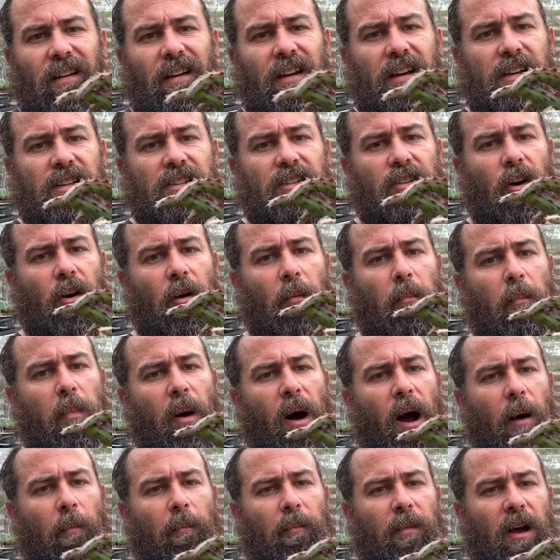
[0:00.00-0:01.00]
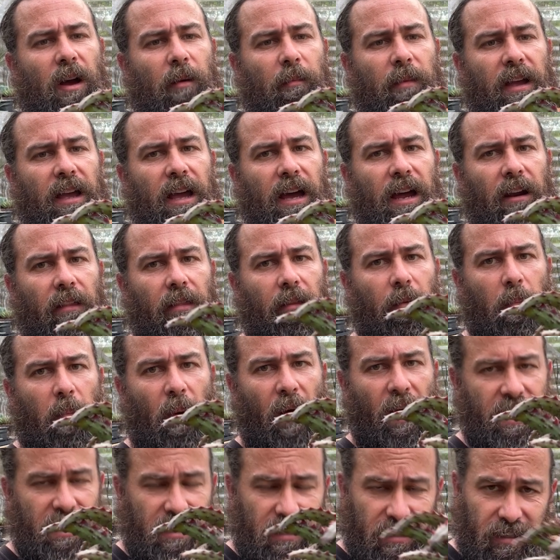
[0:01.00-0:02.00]
has got a pup coming out of the
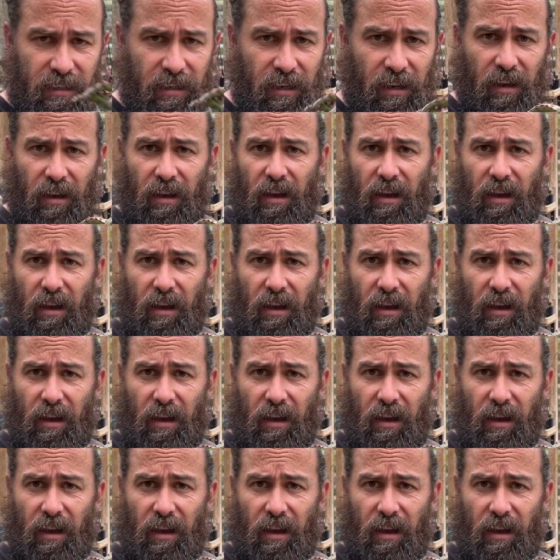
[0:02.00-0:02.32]
base,